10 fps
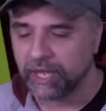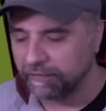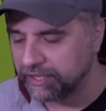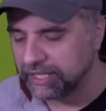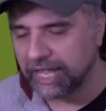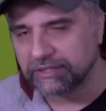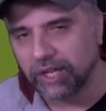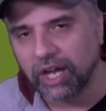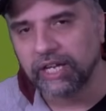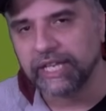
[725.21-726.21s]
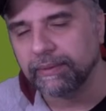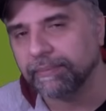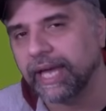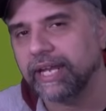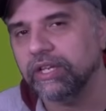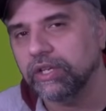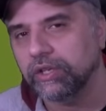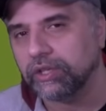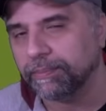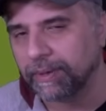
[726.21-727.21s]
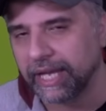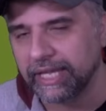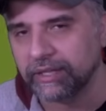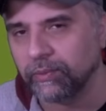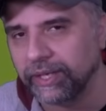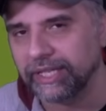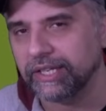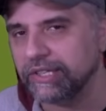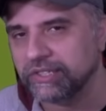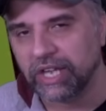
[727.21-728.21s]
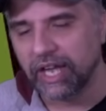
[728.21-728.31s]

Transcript: that target man who can play in the wingers